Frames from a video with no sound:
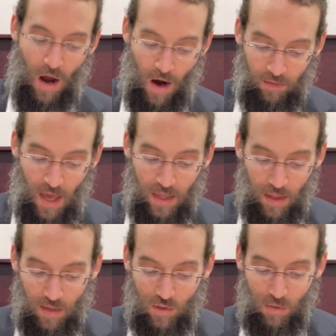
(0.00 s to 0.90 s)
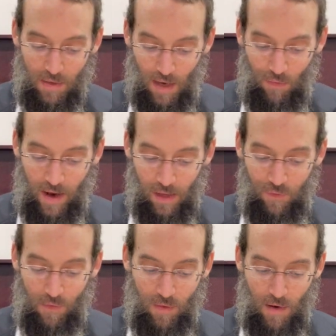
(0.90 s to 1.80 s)
are taking the ksuba directly
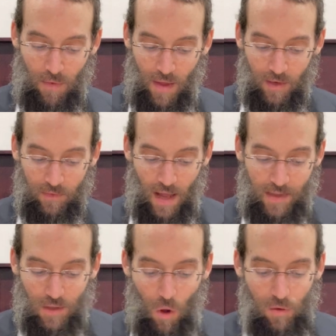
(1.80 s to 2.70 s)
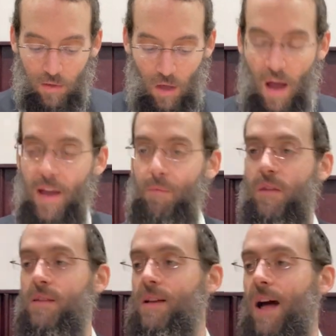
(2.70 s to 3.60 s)
from their mother. That's the only time
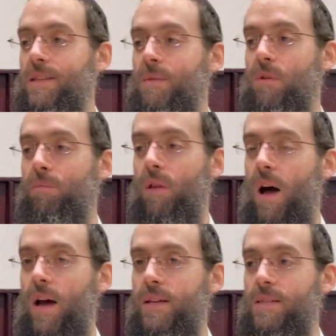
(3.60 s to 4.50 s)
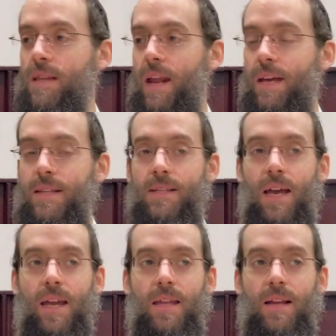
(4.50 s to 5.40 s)
when this concept applies that I could
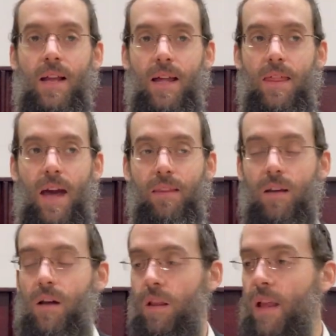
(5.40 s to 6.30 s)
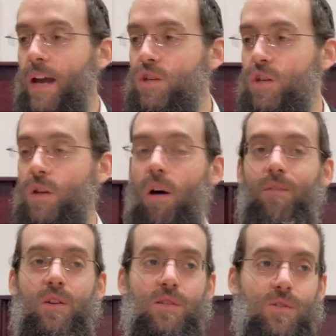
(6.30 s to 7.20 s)
say that the collection
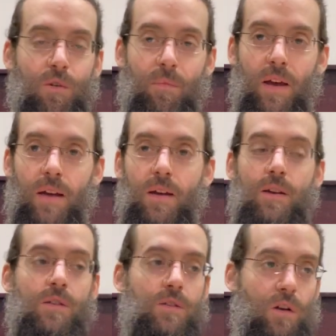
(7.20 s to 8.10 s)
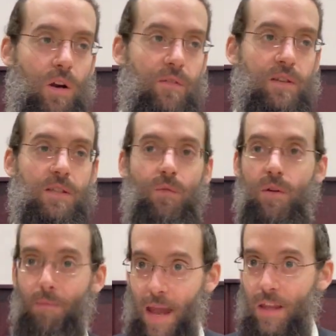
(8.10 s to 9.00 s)
of the ksuba serves as a
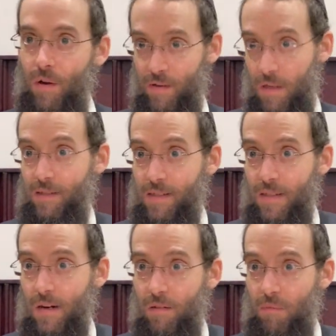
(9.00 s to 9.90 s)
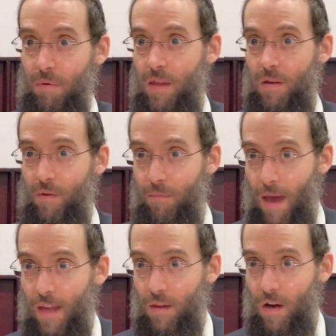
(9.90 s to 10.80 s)
remainder, is considered to be the
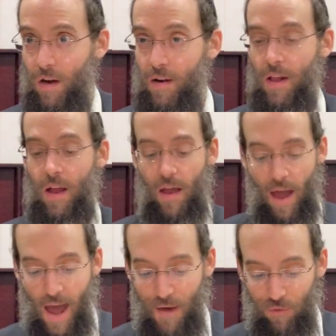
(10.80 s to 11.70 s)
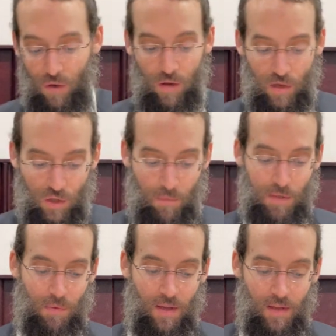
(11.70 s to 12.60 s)
remainder after the
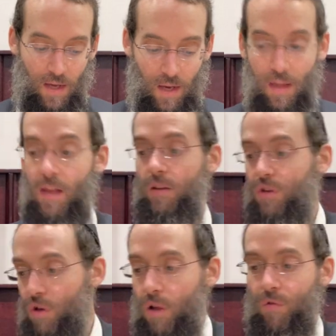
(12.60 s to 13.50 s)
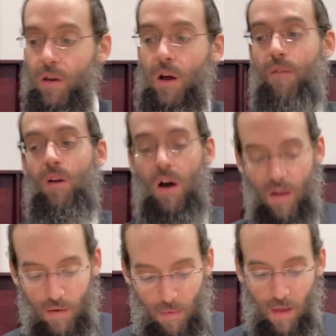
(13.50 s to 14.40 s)
ksubas bin dichrin that the children of the
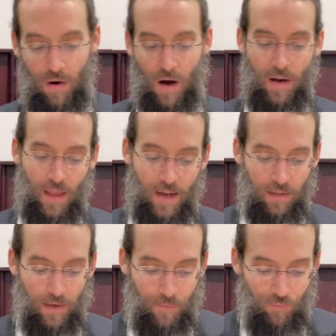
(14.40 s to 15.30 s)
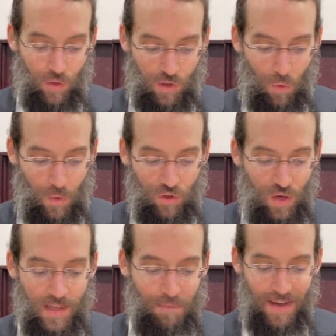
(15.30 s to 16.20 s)
other mother are collecting. So with
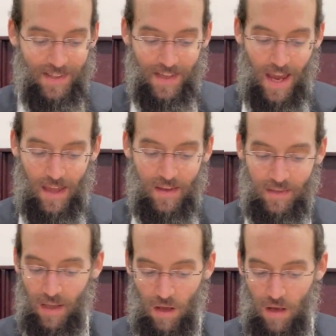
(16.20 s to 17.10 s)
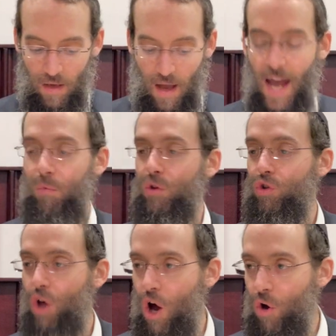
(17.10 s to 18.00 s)
just by saying this halacha, I would
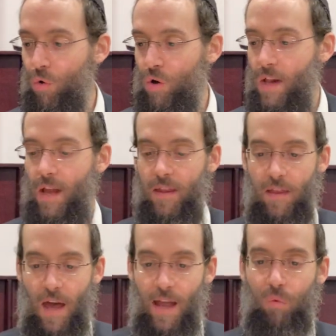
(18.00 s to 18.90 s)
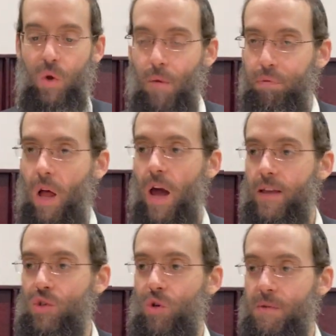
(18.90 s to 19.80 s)
know that we apply
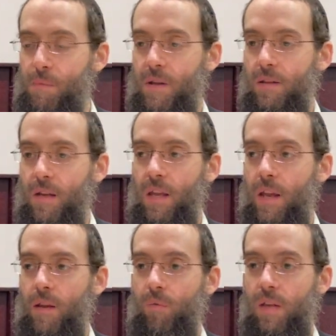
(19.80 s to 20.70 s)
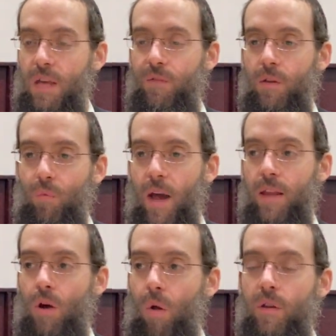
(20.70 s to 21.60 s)
ksubas ben indichlin even
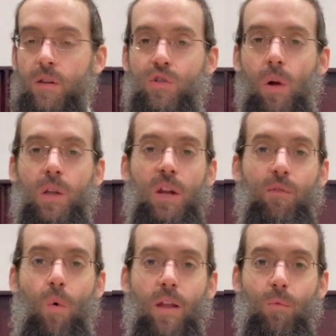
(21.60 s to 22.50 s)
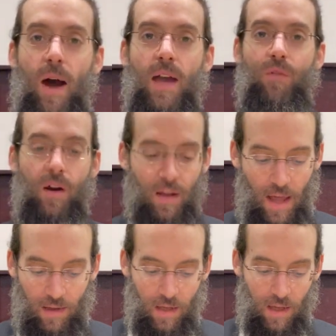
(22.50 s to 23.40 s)
when only the children of one wife are
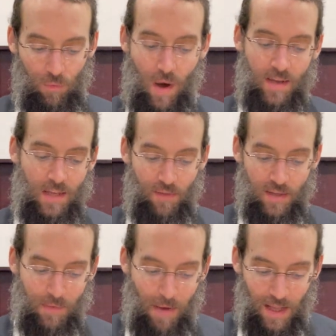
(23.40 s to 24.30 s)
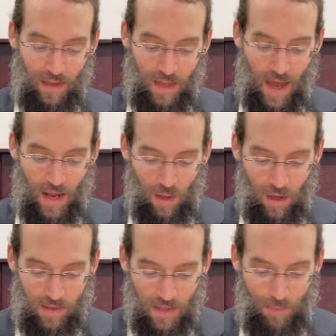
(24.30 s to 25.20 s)
collecting it. Why does he have to spell out that
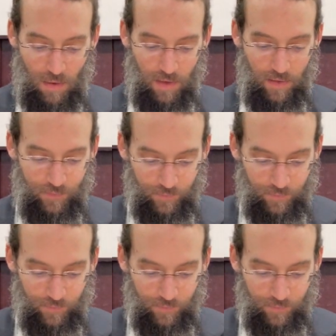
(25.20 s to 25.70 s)
halacha separately?